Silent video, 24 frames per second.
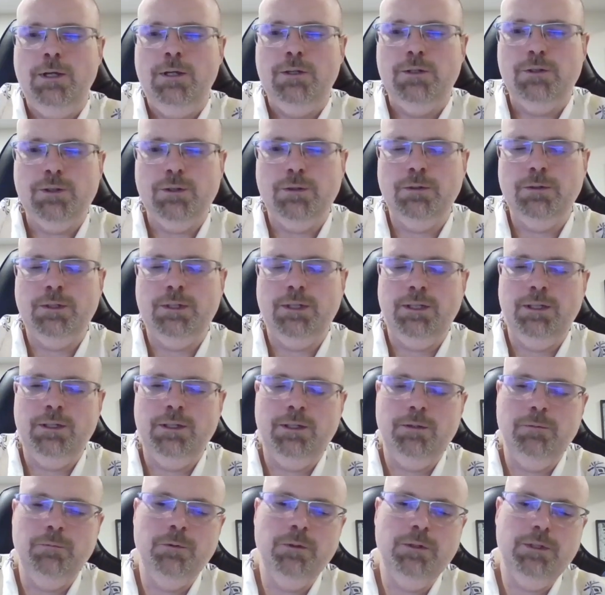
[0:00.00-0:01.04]
So it,
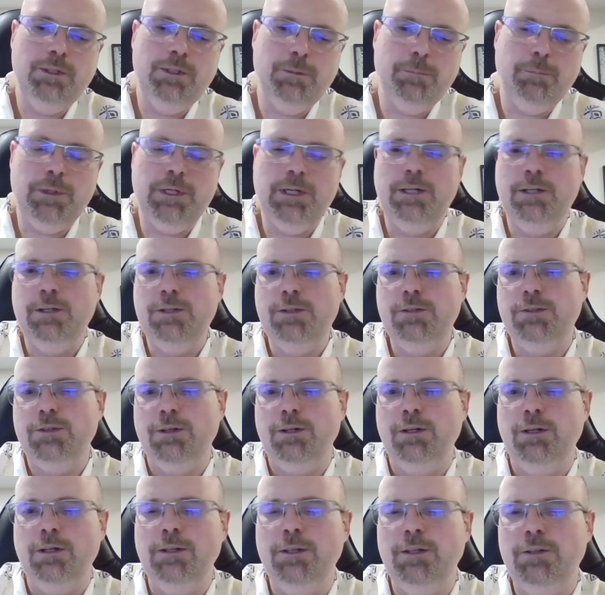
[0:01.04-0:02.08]
it really depends
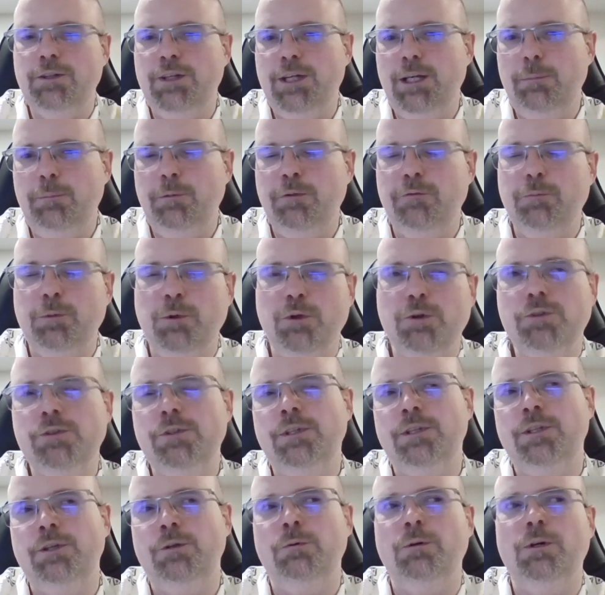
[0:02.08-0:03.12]
on the type of person
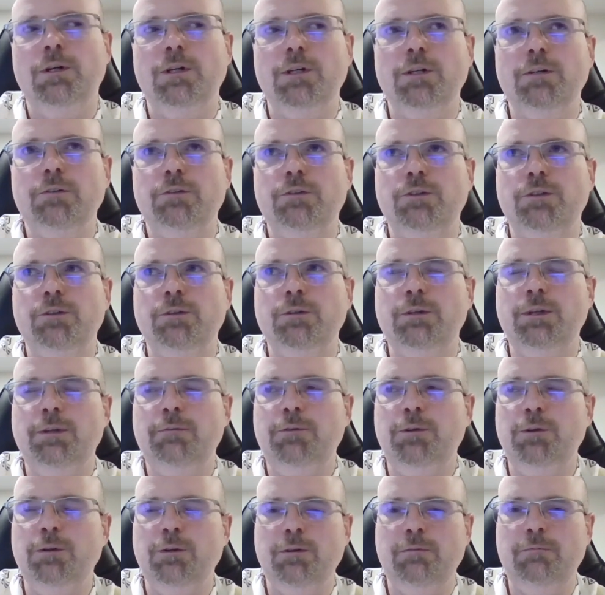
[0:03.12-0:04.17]
that you are. So if
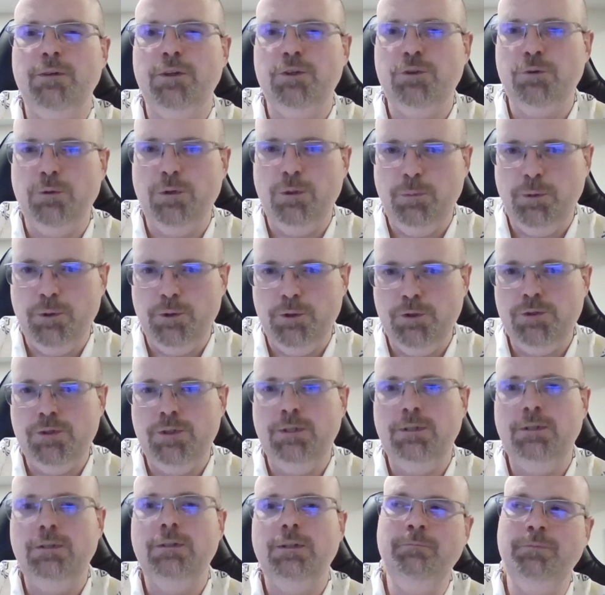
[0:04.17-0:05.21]
you're a visual
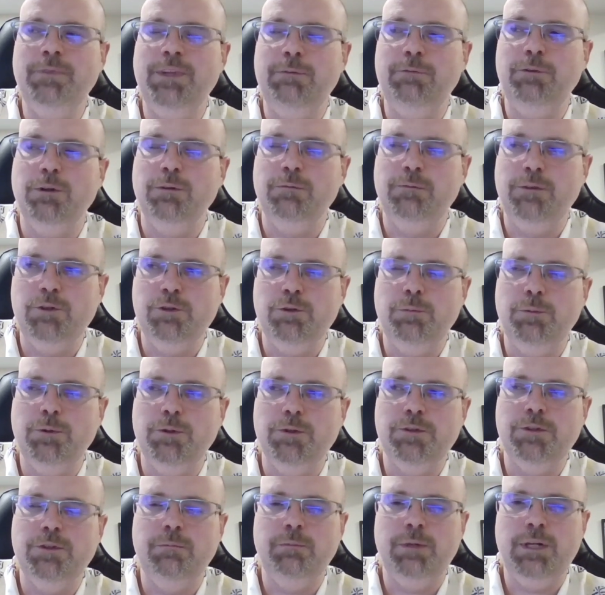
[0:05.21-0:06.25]
person, if you're a visual
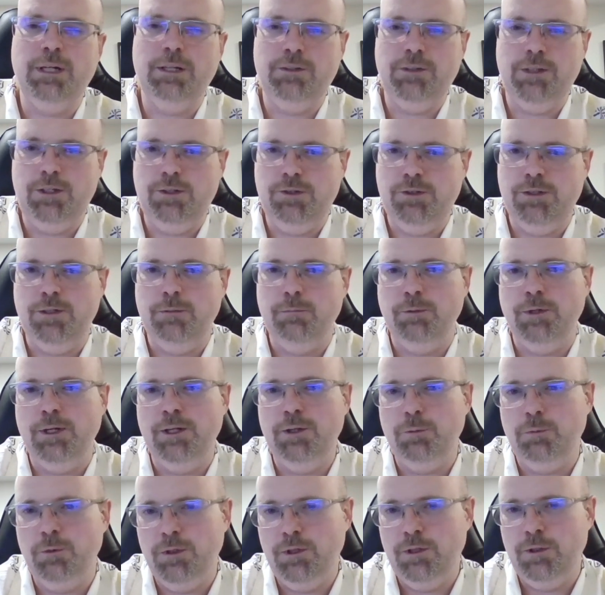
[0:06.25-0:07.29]
person, meditation and
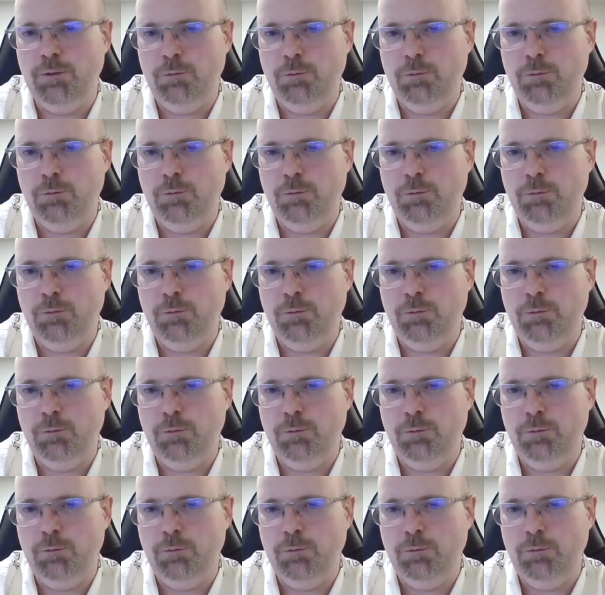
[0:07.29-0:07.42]
breath work can